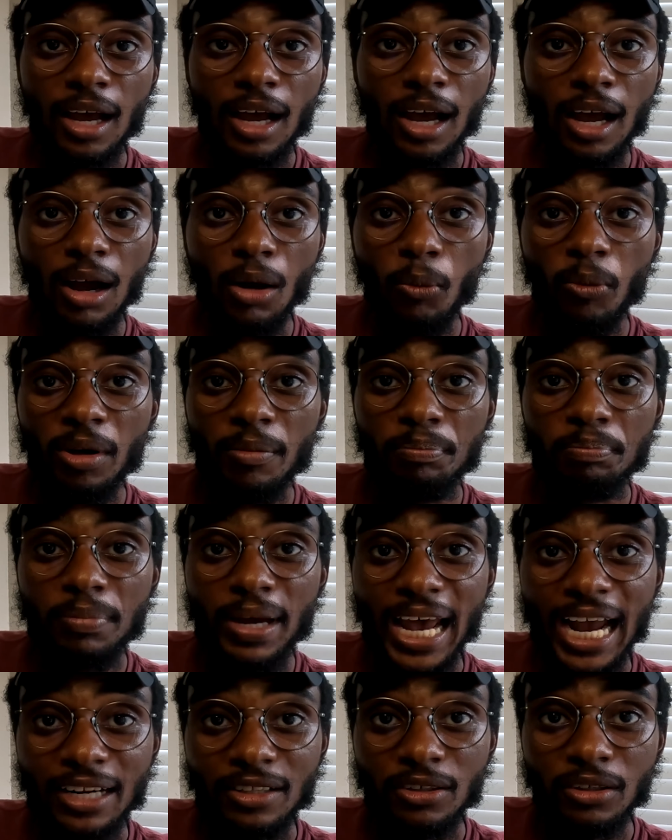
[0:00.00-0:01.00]
Uh, went
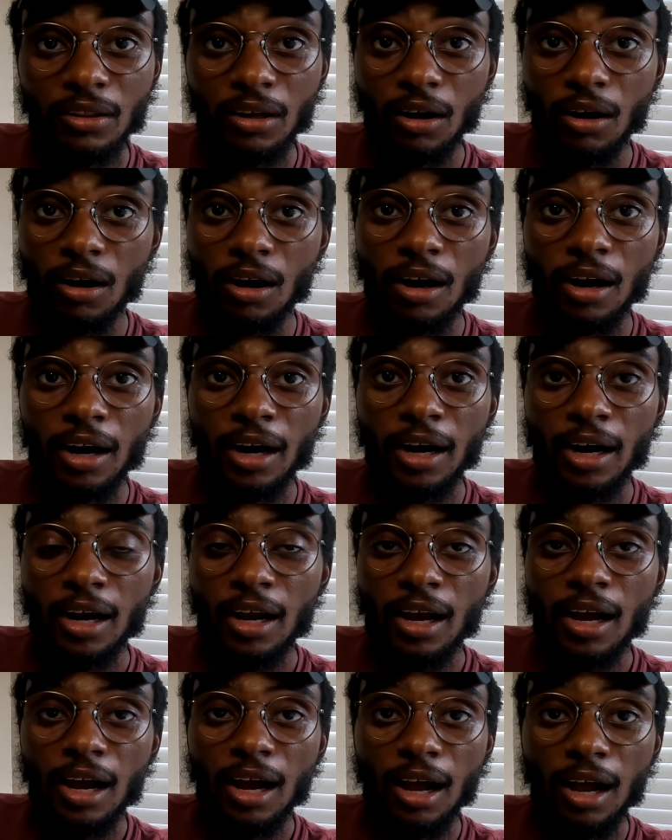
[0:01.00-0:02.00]
back to the car.
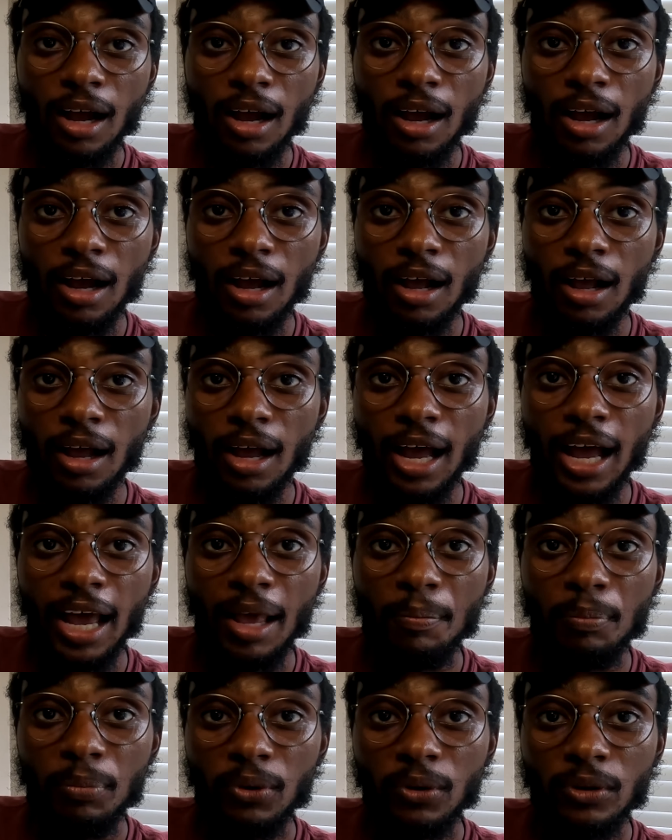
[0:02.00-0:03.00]
Uh,
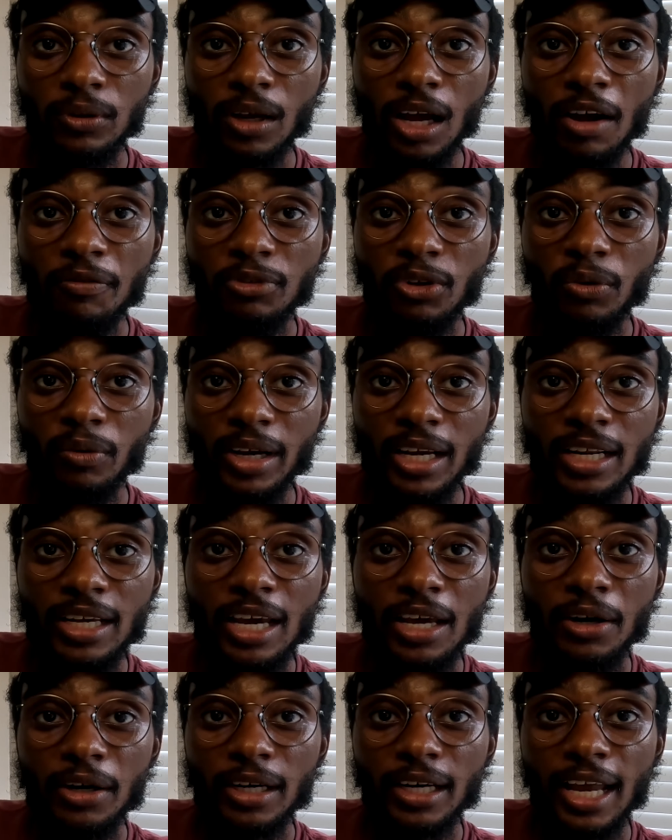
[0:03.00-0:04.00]
I pulled off the
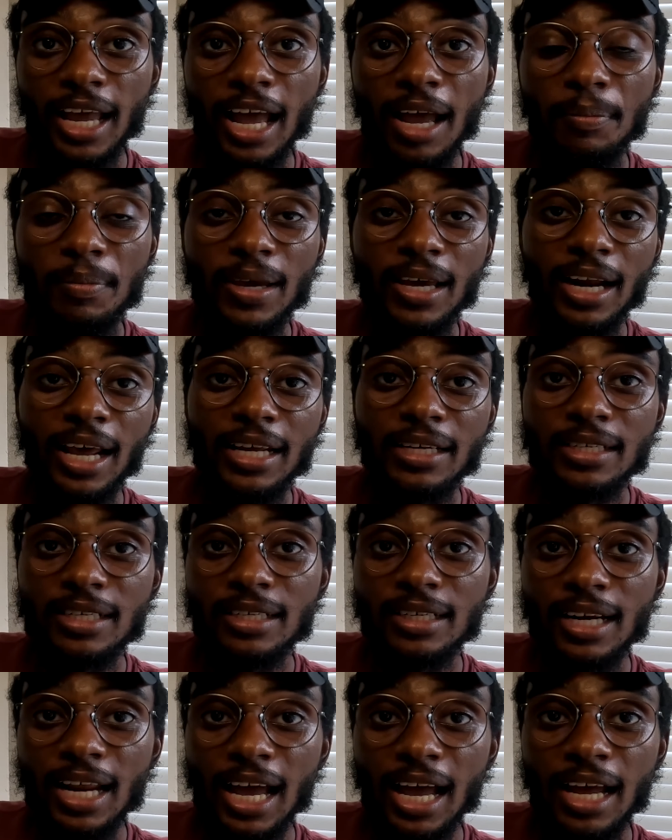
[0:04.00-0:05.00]
radiator cap and I
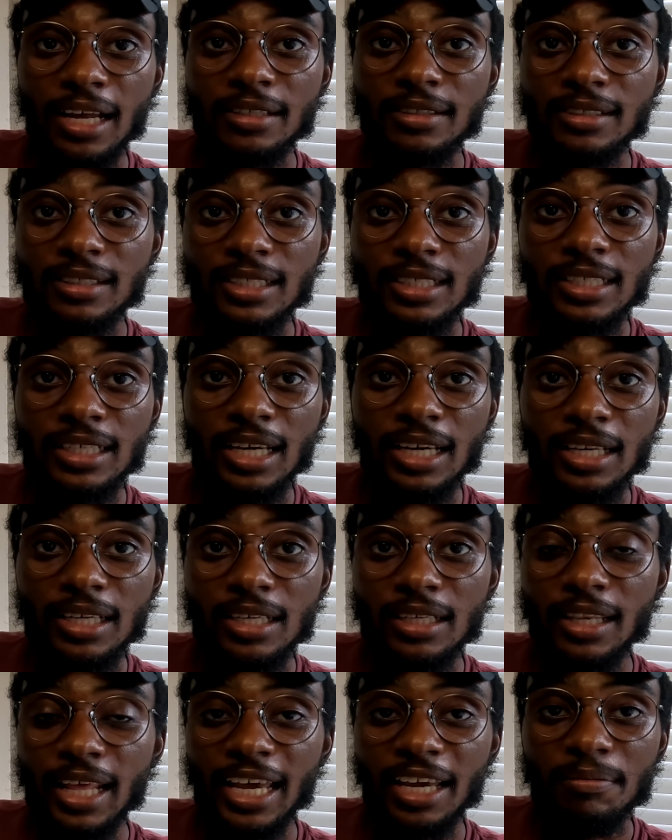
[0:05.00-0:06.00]
did not see
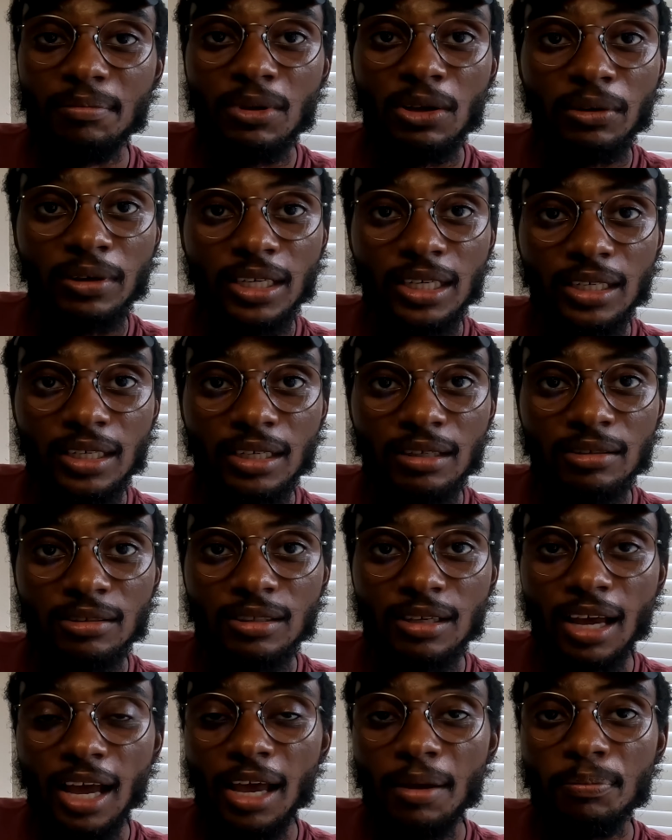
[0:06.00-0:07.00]
any like
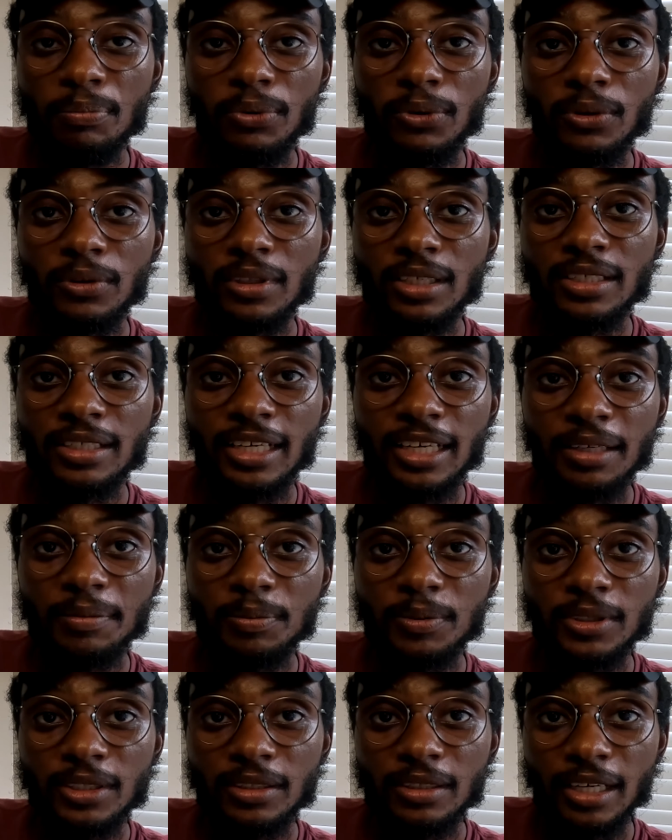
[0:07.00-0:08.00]
milkiness. I pulled the
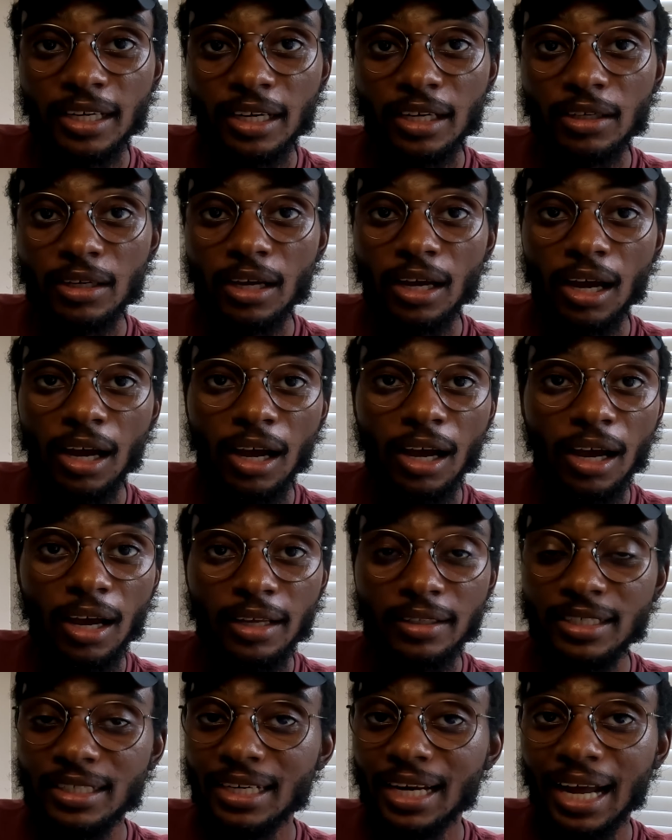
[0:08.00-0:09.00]
dipstick,
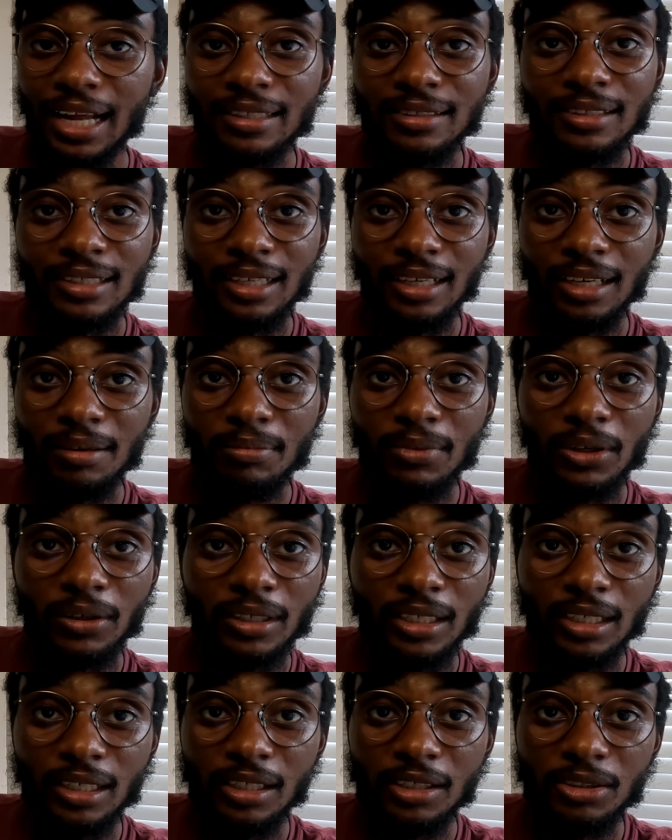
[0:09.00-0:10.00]
uh, did not see any
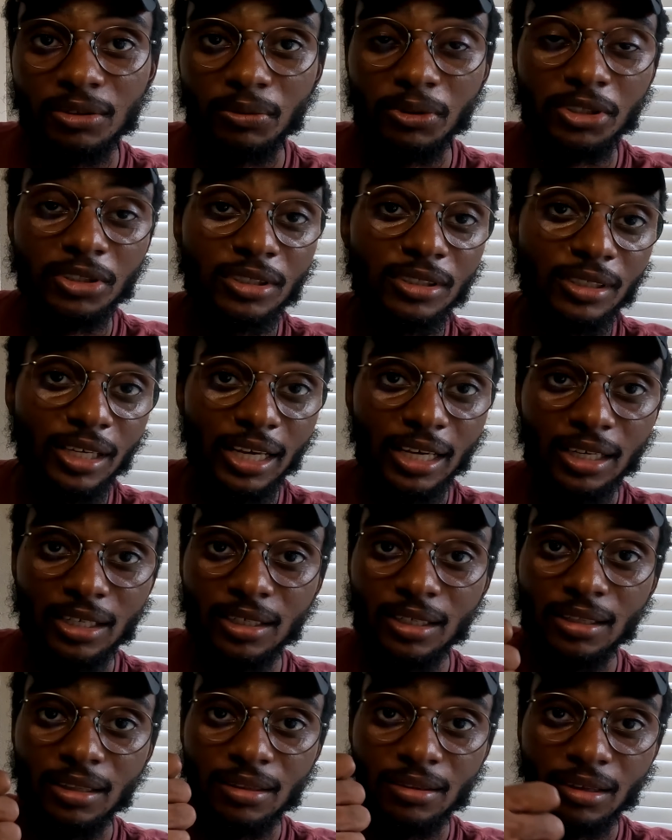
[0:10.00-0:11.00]
milkiness, which is a
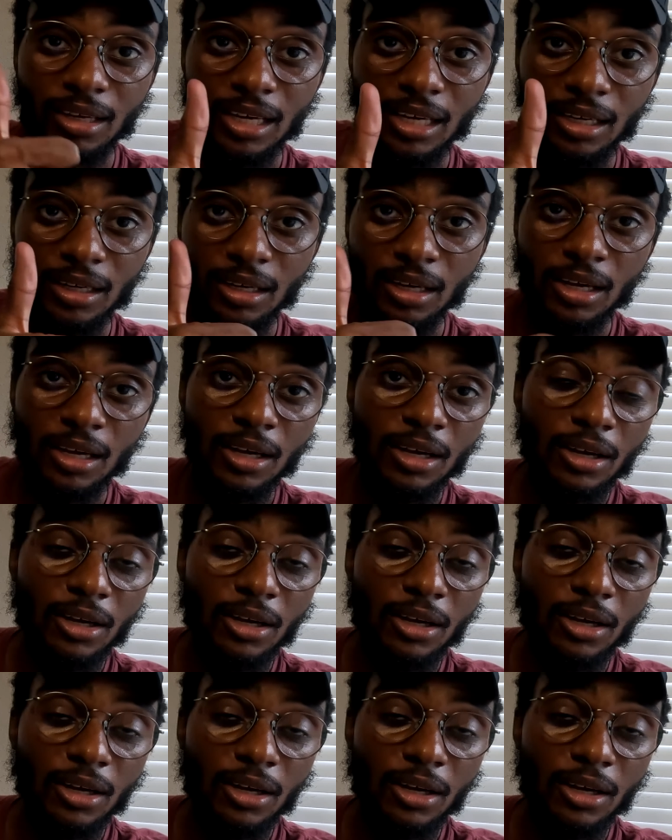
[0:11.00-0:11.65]
good thing.